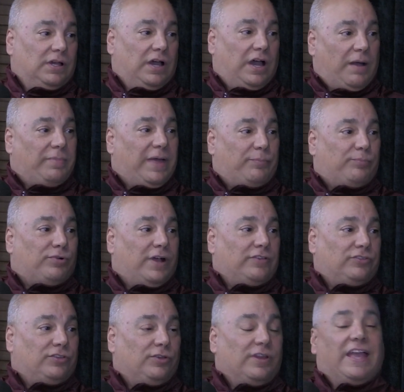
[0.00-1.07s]
I'm not
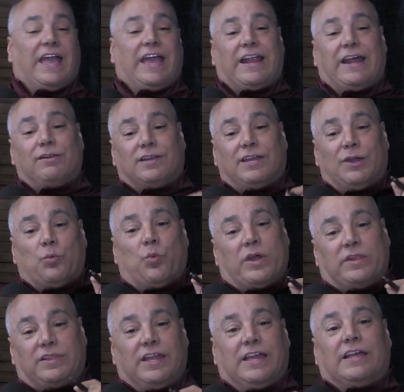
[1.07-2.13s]
prosecuting. And I don't care
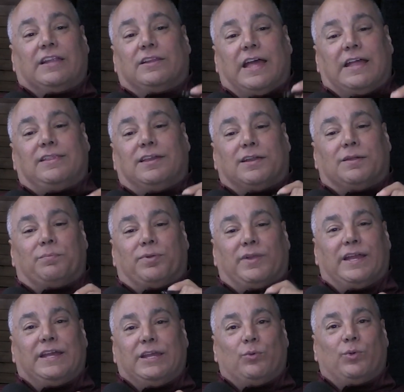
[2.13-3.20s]
what. Let the
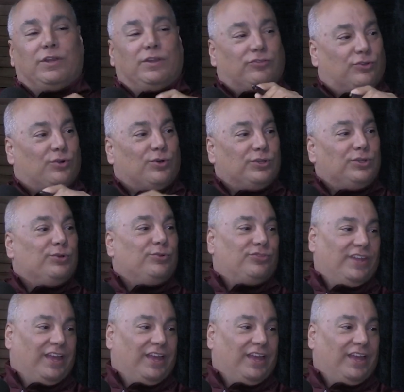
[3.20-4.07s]
complaining witness call Newsday.